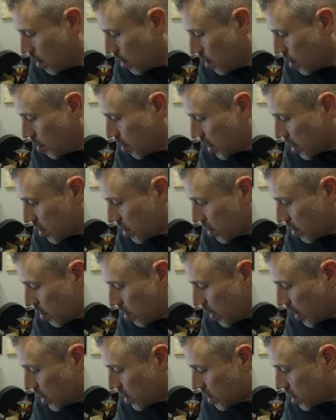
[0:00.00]
Make sure that
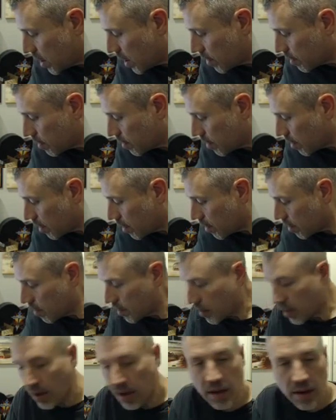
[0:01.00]
my chat's not
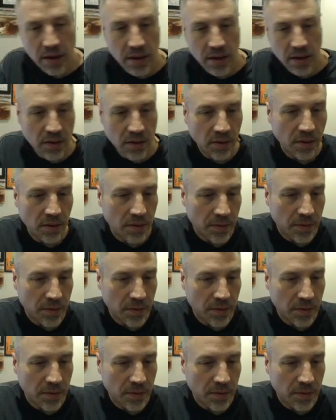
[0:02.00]
okay. Cool.